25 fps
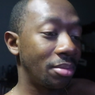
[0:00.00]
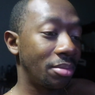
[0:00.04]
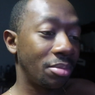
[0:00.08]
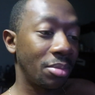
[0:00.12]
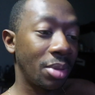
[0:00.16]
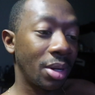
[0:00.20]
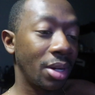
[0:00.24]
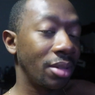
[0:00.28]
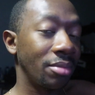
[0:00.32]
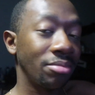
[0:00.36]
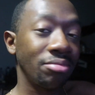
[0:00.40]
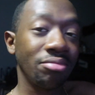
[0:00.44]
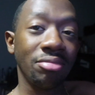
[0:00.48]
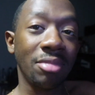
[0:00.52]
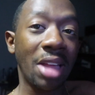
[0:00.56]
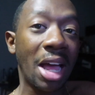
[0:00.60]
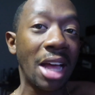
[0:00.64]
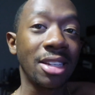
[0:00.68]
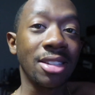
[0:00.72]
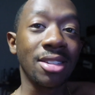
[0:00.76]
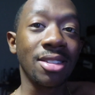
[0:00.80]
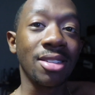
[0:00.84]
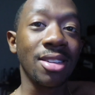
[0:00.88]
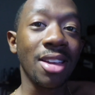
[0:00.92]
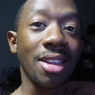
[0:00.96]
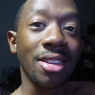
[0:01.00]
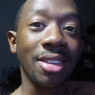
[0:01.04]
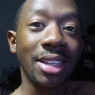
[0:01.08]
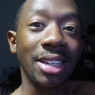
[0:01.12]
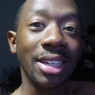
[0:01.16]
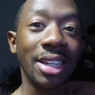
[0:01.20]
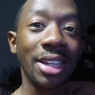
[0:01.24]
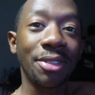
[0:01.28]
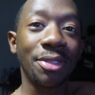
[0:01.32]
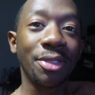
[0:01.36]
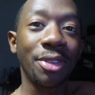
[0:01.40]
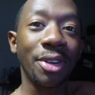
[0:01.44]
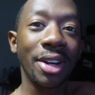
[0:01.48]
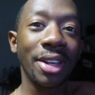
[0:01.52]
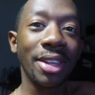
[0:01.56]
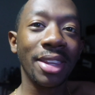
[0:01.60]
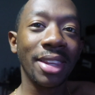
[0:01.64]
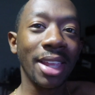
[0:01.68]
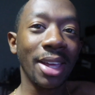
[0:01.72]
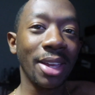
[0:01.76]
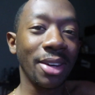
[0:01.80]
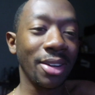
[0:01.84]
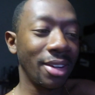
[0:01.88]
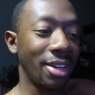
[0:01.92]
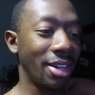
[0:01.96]
But that's nothing different
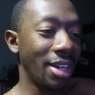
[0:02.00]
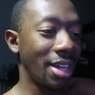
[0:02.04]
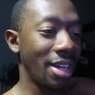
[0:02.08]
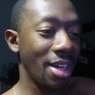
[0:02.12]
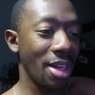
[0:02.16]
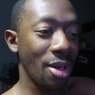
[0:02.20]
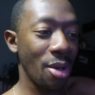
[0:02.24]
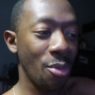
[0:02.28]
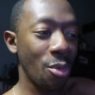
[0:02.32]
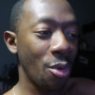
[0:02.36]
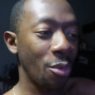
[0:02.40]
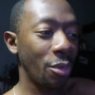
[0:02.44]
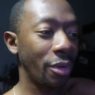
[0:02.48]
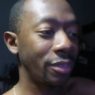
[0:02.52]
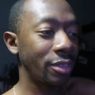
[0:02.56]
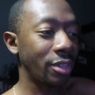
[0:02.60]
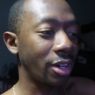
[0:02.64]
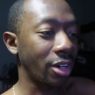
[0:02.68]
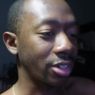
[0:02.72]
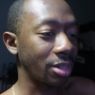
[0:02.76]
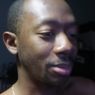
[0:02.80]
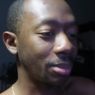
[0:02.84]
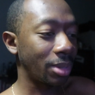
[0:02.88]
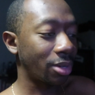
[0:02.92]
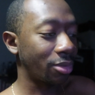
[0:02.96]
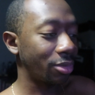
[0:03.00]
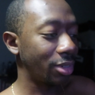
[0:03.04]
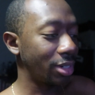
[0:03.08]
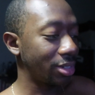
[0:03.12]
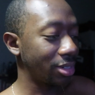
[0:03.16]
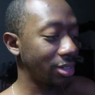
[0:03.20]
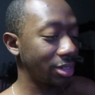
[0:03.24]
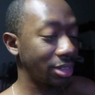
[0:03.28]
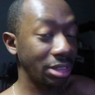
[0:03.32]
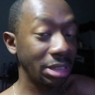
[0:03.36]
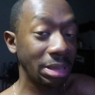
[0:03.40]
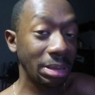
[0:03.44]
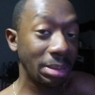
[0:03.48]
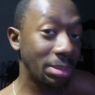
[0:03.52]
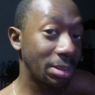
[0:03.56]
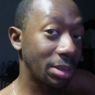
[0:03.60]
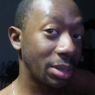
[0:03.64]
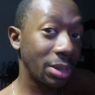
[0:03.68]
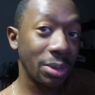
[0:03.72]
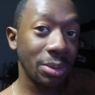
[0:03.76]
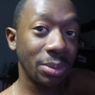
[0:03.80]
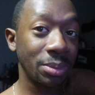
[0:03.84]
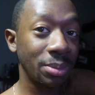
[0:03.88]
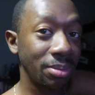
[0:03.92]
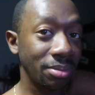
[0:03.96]
than what we've talked about recently,
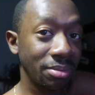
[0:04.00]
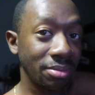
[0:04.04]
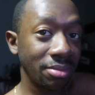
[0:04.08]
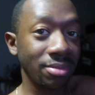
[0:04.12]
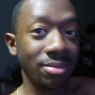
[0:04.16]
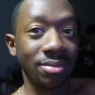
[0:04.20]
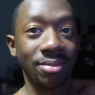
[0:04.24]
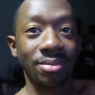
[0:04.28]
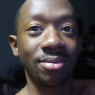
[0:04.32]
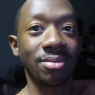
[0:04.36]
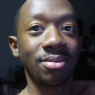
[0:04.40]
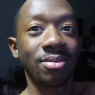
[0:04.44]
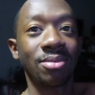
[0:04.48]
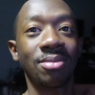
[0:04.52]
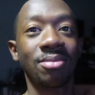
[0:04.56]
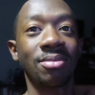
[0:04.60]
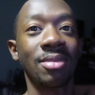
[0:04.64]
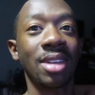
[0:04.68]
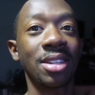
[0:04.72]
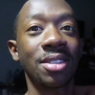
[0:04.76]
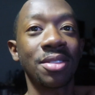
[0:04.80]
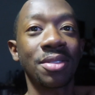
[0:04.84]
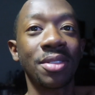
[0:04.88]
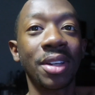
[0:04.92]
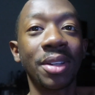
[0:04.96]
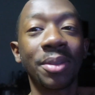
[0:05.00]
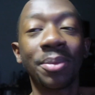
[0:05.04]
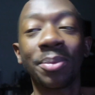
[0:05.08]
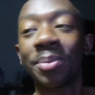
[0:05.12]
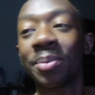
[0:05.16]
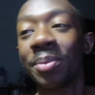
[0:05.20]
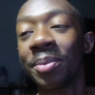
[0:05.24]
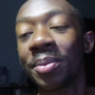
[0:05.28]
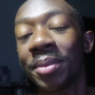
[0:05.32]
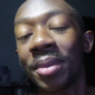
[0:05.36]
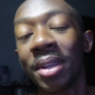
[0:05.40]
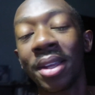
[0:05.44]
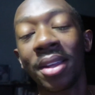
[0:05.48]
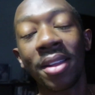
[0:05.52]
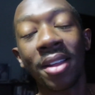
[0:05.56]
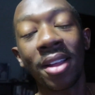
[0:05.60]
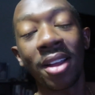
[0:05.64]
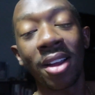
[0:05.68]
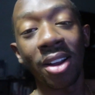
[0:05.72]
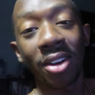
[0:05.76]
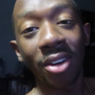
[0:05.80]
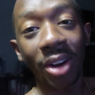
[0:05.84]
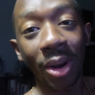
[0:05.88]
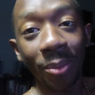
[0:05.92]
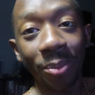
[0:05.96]
so that's fine.
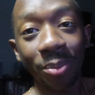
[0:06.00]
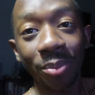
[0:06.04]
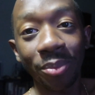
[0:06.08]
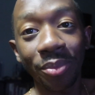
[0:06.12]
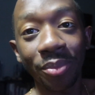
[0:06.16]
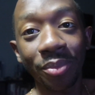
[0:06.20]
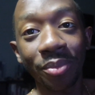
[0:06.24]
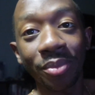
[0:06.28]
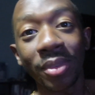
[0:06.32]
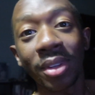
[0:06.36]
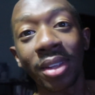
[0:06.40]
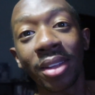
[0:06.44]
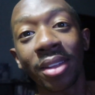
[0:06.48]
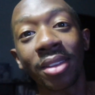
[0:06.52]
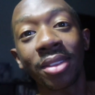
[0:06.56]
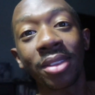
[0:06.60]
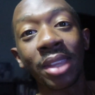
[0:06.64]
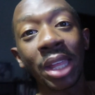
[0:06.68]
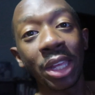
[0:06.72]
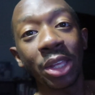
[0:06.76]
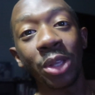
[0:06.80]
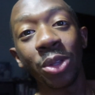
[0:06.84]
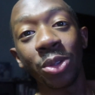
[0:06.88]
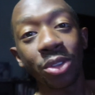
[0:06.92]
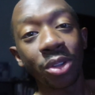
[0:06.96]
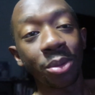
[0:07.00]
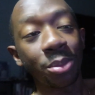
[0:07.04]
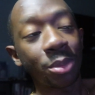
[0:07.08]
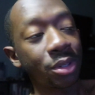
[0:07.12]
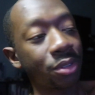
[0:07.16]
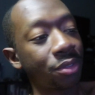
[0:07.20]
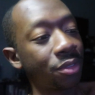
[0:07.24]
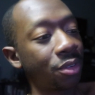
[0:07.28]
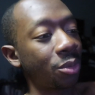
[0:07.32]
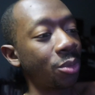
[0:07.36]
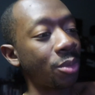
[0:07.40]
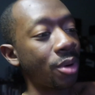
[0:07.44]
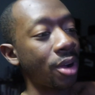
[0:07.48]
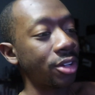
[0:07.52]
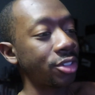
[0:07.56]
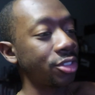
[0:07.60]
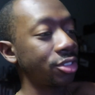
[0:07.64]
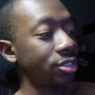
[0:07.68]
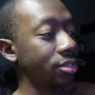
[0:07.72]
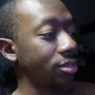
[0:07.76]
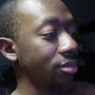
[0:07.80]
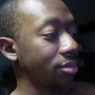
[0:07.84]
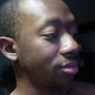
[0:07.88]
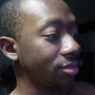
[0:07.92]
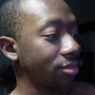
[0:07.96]
Alright, thank you so much for
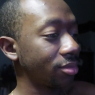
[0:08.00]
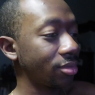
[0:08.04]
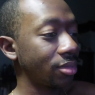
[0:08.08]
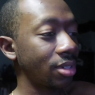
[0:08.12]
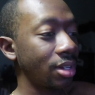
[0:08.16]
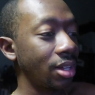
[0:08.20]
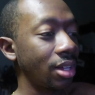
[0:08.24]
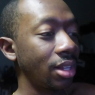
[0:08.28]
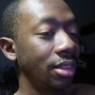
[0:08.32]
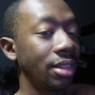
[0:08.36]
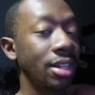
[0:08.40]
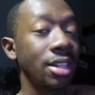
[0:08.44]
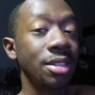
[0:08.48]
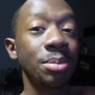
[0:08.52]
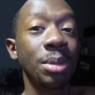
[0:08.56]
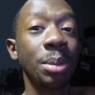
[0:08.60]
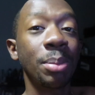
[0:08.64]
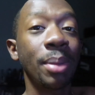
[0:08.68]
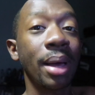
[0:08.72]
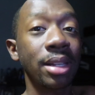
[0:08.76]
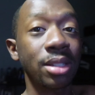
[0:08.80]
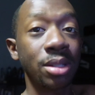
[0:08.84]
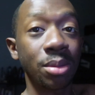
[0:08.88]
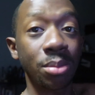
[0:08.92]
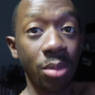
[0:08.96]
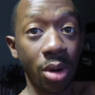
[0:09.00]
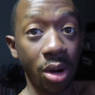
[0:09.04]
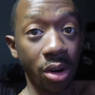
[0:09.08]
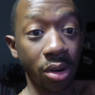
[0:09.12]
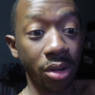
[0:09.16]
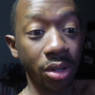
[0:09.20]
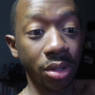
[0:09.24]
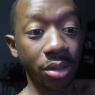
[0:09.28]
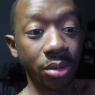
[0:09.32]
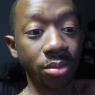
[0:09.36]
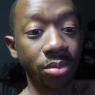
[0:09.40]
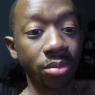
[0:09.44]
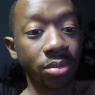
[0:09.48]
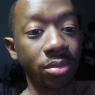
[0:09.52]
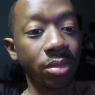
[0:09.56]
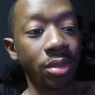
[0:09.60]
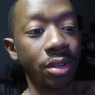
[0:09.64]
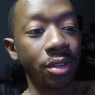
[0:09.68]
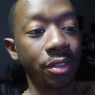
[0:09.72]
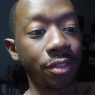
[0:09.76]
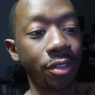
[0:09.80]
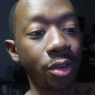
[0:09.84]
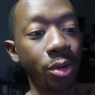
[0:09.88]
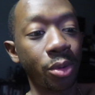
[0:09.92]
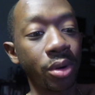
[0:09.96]
watching. Let's meet back tomorrow
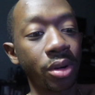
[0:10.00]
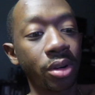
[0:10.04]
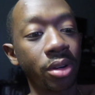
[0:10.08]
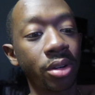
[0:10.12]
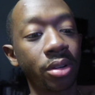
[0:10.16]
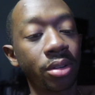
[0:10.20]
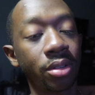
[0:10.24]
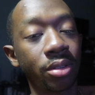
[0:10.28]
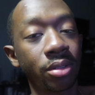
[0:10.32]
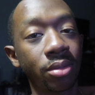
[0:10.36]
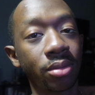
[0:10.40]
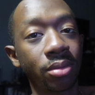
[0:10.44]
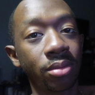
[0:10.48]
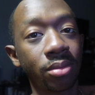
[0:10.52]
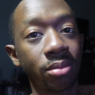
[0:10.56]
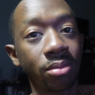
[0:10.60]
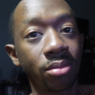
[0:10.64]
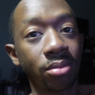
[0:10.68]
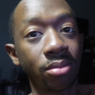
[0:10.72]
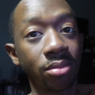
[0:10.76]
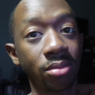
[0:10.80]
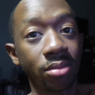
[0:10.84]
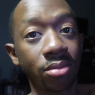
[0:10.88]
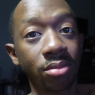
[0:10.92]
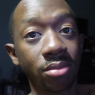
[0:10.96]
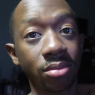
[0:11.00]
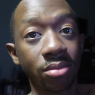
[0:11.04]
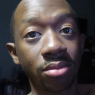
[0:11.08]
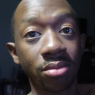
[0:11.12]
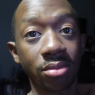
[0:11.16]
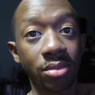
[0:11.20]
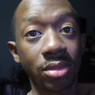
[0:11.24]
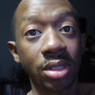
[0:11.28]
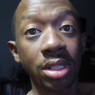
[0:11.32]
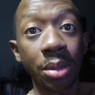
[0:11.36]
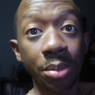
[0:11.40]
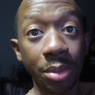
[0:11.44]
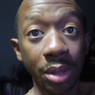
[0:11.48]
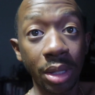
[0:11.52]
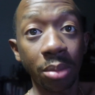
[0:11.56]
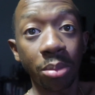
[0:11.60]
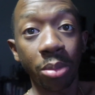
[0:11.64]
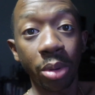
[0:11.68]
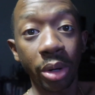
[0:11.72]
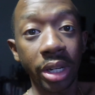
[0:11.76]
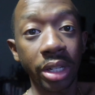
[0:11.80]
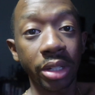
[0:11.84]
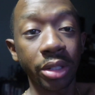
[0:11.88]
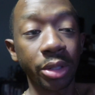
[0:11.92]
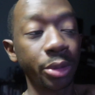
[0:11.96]
for something
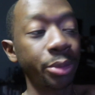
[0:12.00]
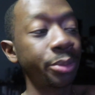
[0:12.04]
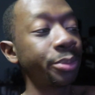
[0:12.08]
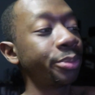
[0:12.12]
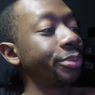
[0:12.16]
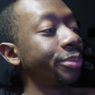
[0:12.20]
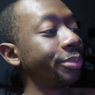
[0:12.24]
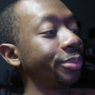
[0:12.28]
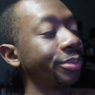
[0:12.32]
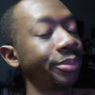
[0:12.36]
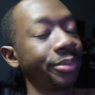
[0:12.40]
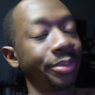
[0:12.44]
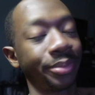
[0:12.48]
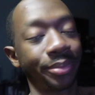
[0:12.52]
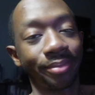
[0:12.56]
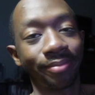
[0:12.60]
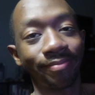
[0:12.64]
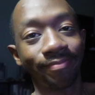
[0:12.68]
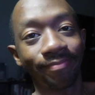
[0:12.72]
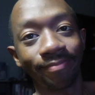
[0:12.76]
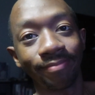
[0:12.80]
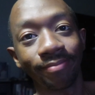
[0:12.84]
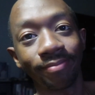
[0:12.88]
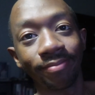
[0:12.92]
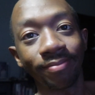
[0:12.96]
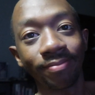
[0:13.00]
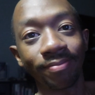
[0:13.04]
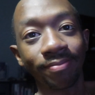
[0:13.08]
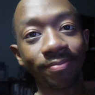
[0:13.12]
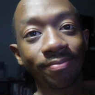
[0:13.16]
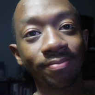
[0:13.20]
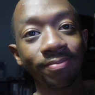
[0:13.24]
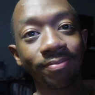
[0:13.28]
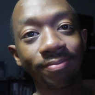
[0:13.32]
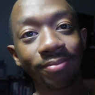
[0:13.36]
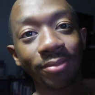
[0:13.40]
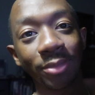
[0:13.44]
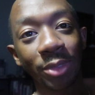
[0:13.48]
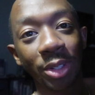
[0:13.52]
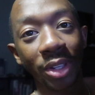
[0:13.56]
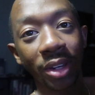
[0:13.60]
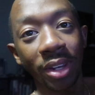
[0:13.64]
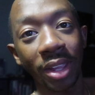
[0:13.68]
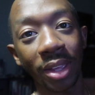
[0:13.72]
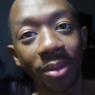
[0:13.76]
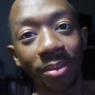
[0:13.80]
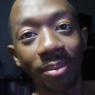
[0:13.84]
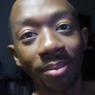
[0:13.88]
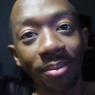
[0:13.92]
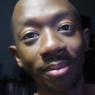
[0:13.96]
brand new. Good
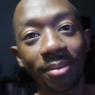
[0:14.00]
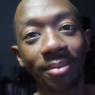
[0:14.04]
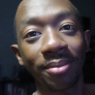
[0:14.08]
night.